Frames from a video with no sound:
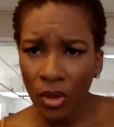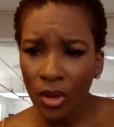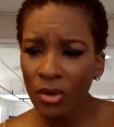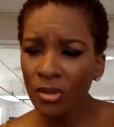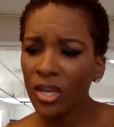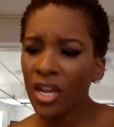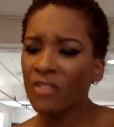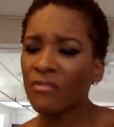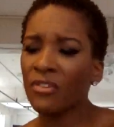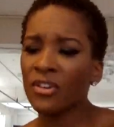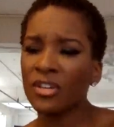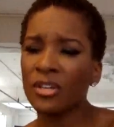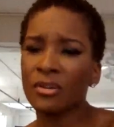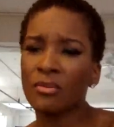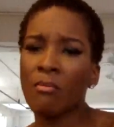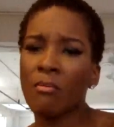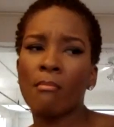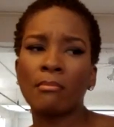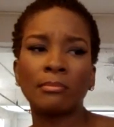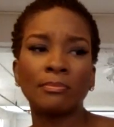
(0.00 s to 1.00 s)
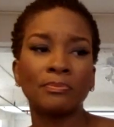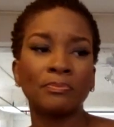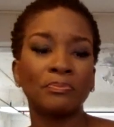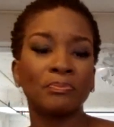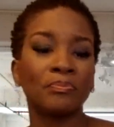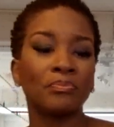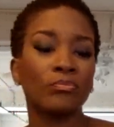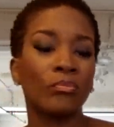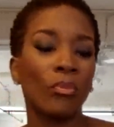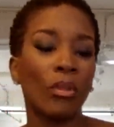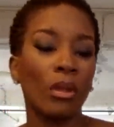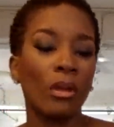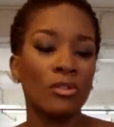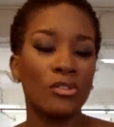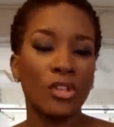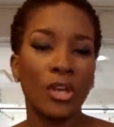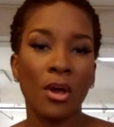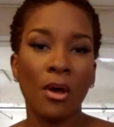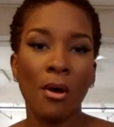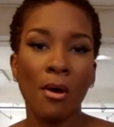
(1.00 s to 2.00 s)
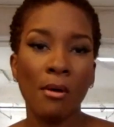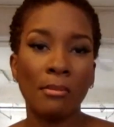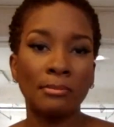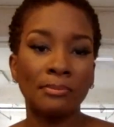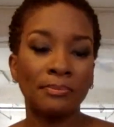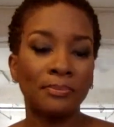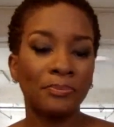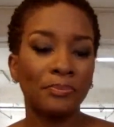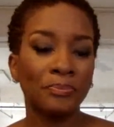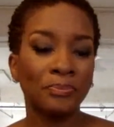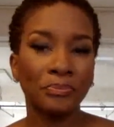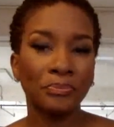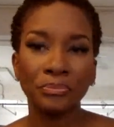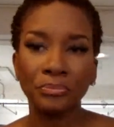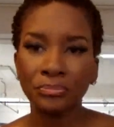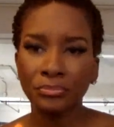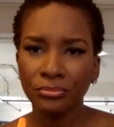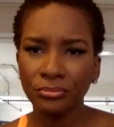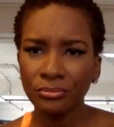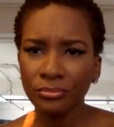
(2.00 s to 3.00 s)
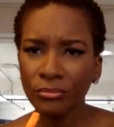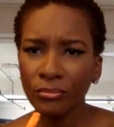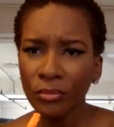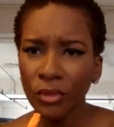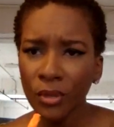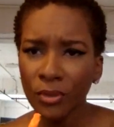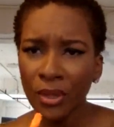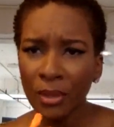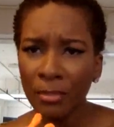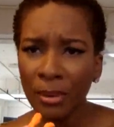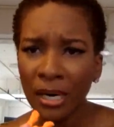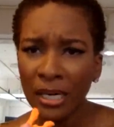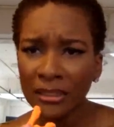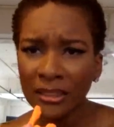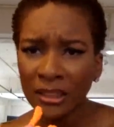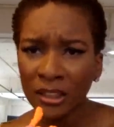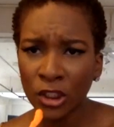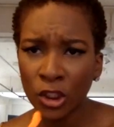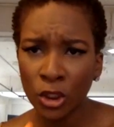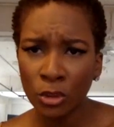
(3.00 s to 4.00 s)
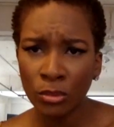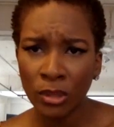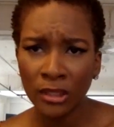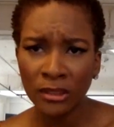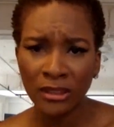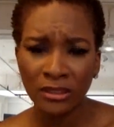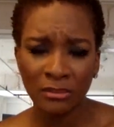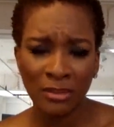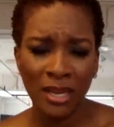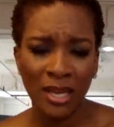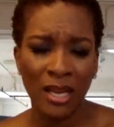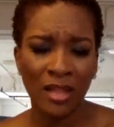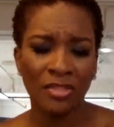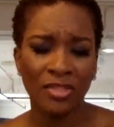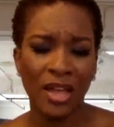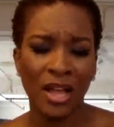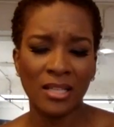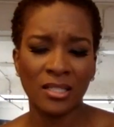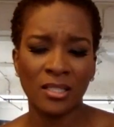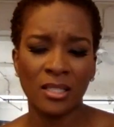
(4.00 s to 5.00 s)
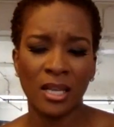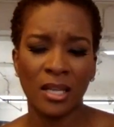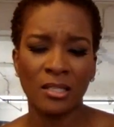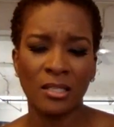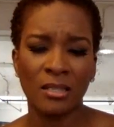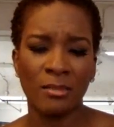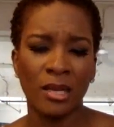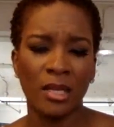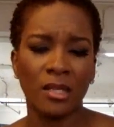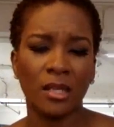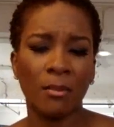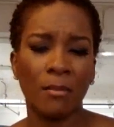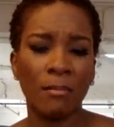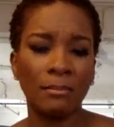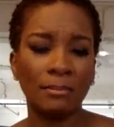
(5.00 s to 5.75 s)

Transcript: Okay, for you. So the person who wants to make $1,000 a month,